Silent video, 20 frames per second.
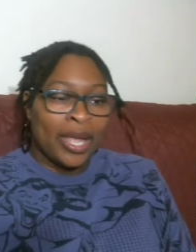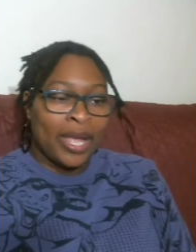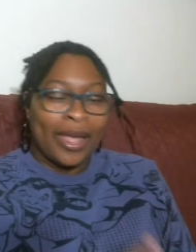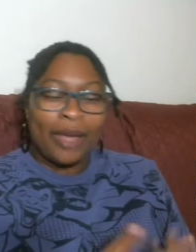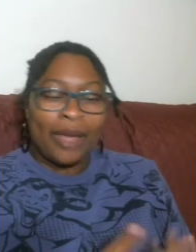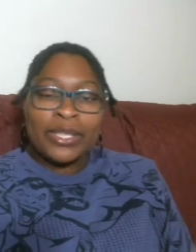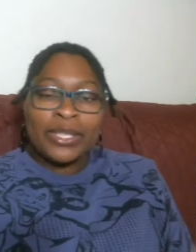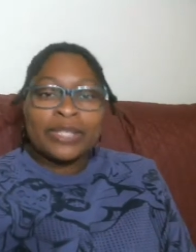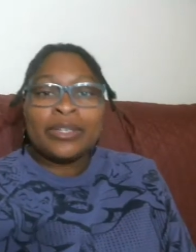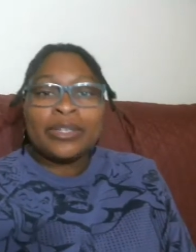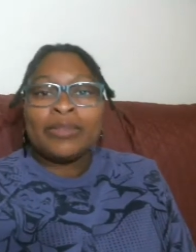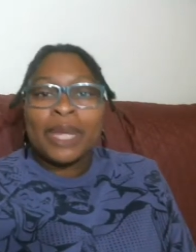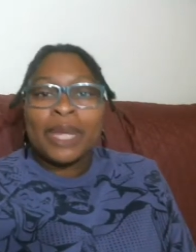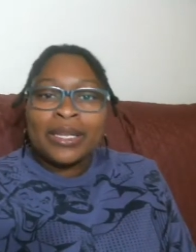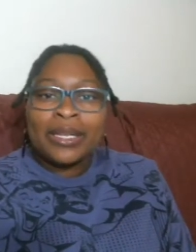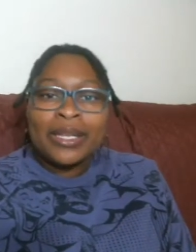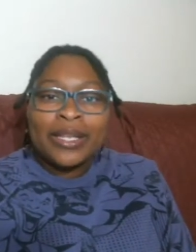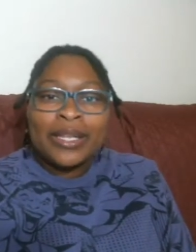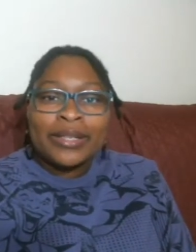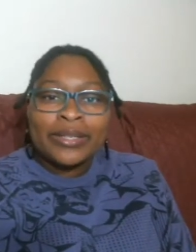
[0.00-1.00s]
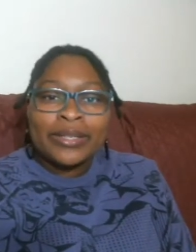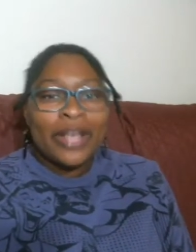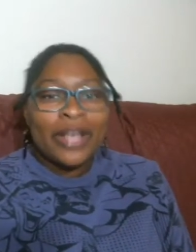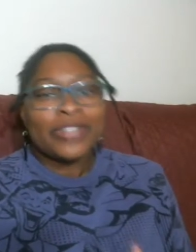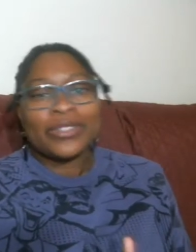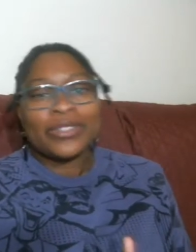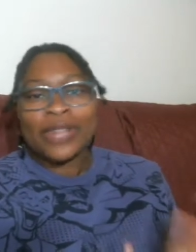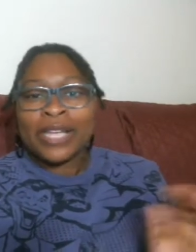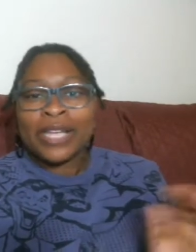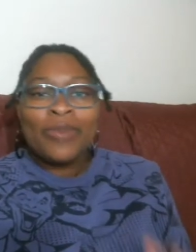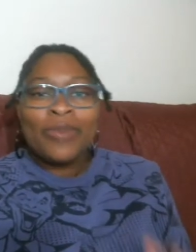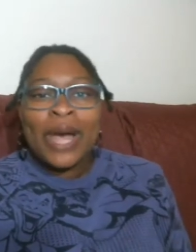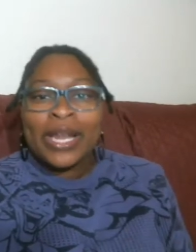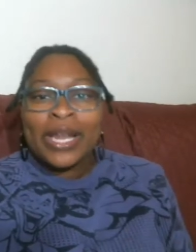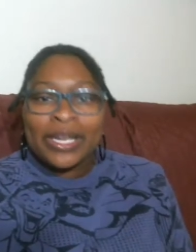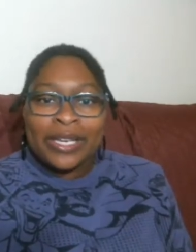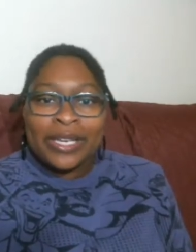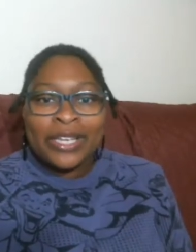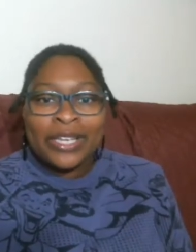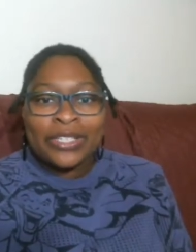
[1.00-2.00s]
it wasn't on my list, so that's why I
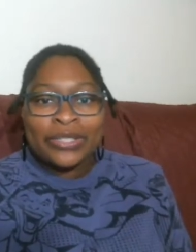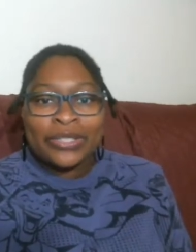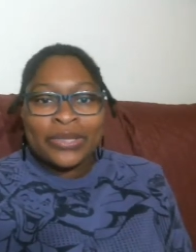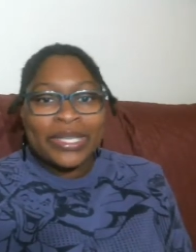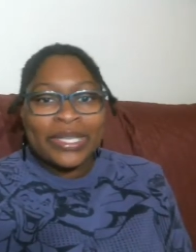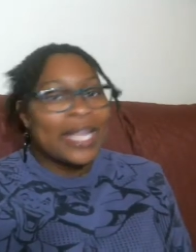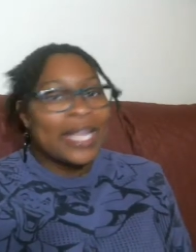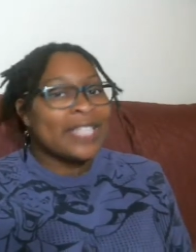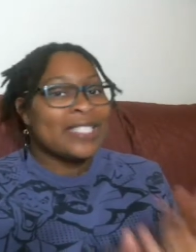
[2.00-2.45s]
didn't get to it.